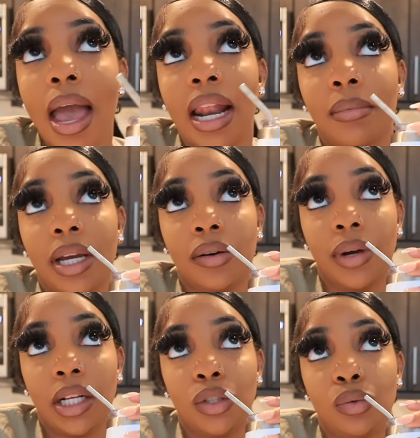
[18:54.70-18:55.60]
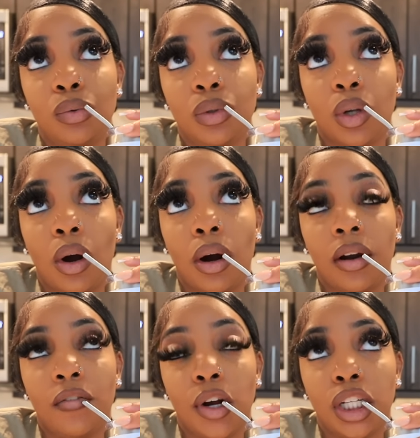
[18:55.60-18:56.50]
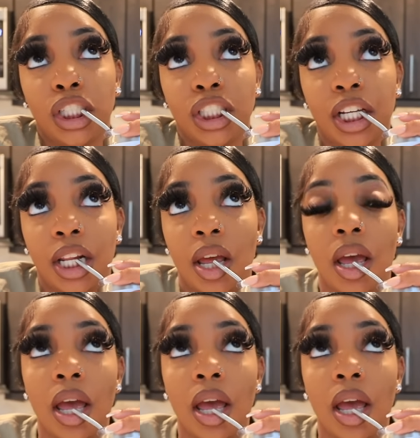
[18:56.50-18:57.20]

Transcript: And I'm getting ready to start furnishing,